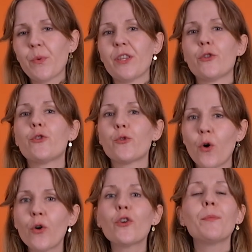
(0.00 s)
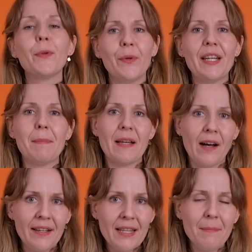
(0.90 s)
with a strong community
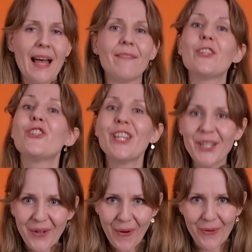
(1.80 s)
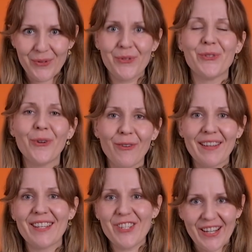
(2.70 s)
behind them have a cheat code to
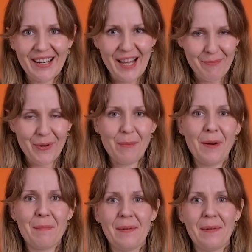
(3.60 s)
solving the chicken and egg problem.